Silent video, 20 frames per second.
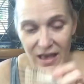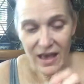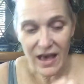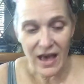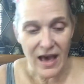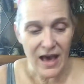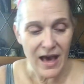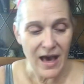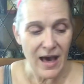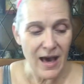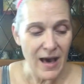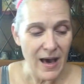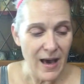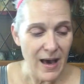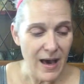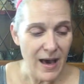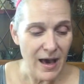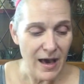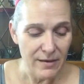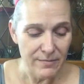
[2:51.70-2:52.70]

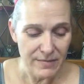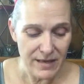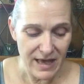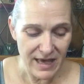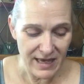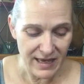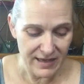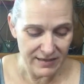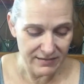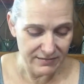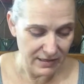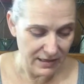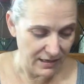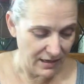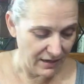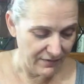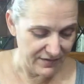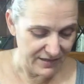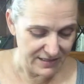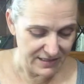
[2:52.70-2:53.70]
And
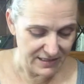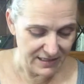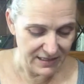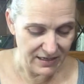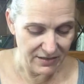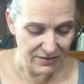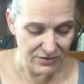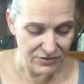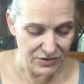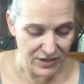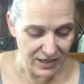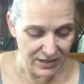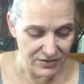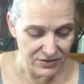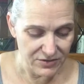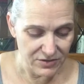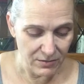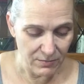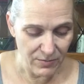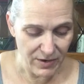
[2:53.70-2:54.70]
obviously another
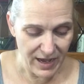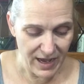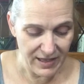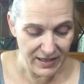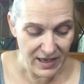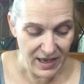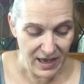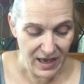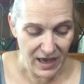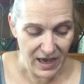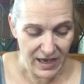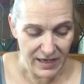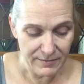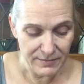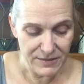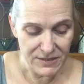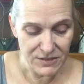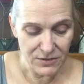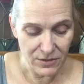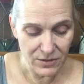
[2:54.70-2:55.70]
drugstore brand. I
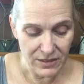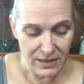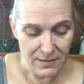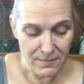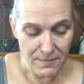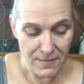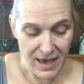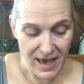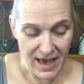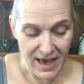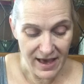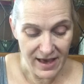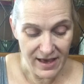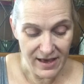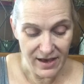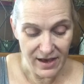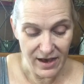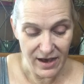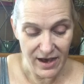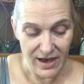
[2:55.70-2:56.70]
am sort of meh
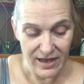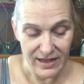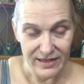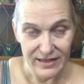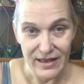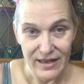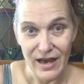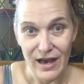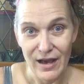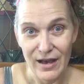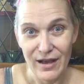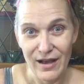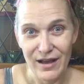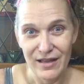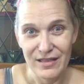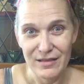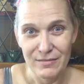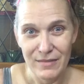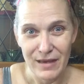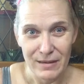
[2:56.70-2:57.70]
on
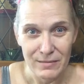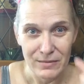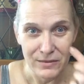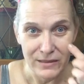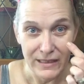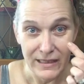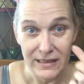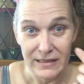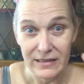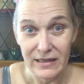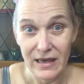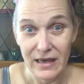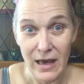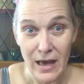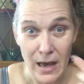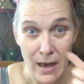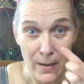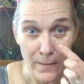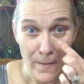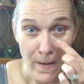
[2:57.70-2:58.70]
the Maybelline.
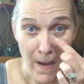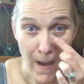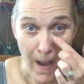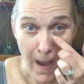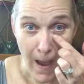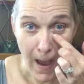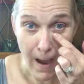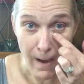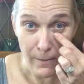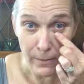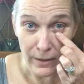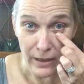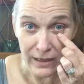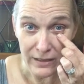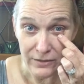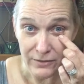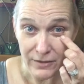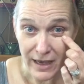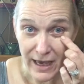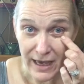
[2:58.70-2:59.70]
I
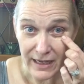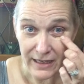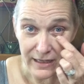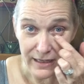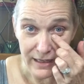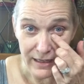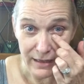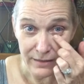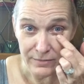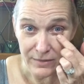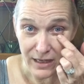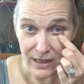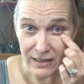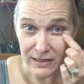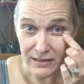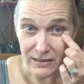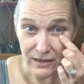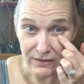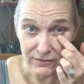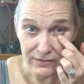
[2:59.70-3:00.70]
don't hate it. I'm not
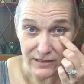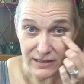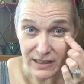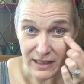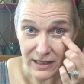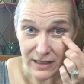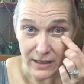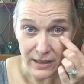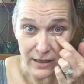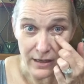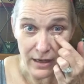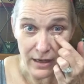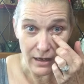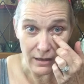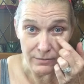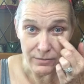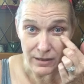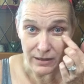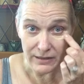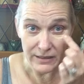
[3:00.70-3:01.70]
in love with it.
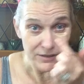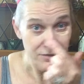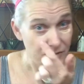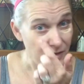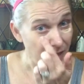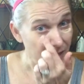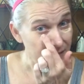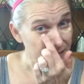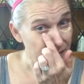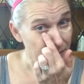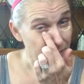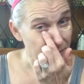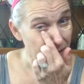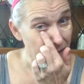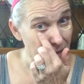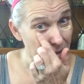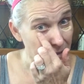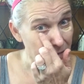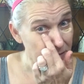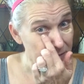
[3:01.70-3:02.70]
I'll probably try
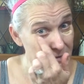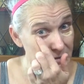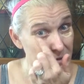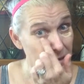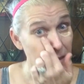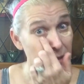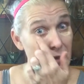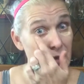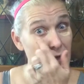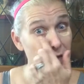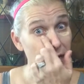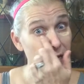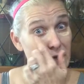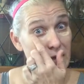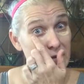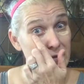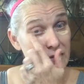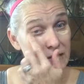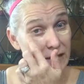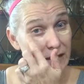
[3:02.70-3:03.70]
something else
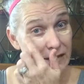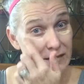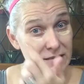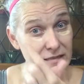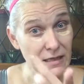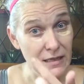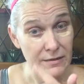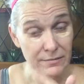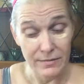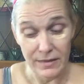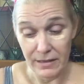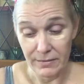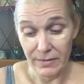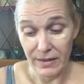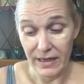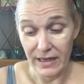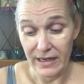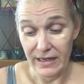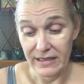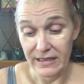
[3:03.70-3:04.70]
the next time I
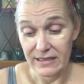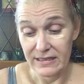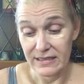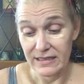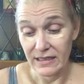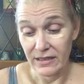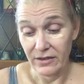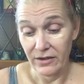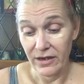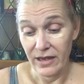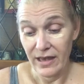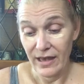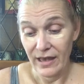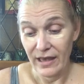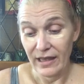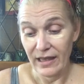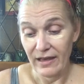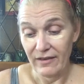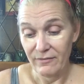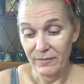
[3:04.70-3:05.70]
buy concealer.
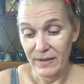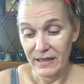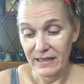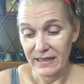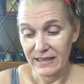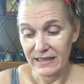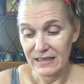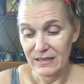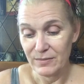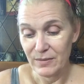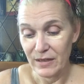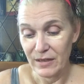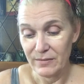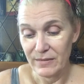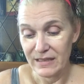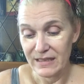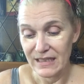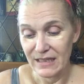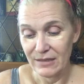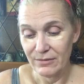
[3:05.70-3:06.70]
And I've been
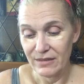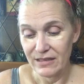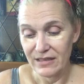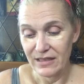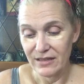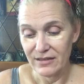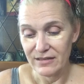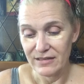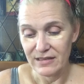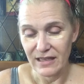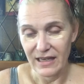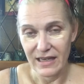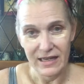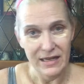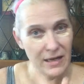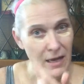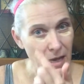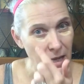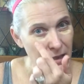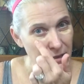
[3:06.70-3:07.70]
experimenting with those
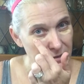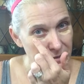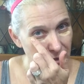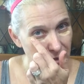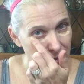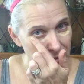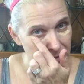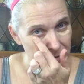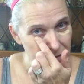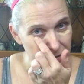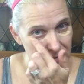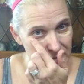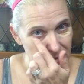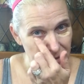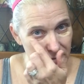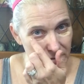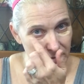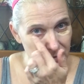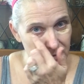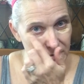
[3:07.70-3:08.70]
like tone
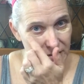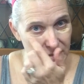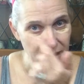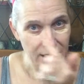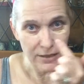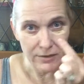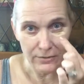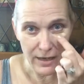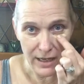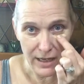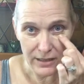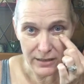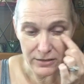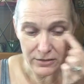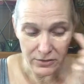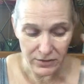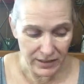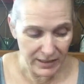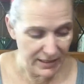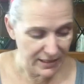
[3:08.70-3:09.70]
concealers like red and
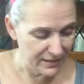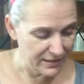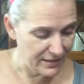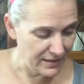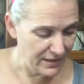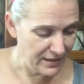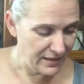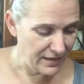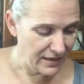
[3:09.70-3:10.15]
green.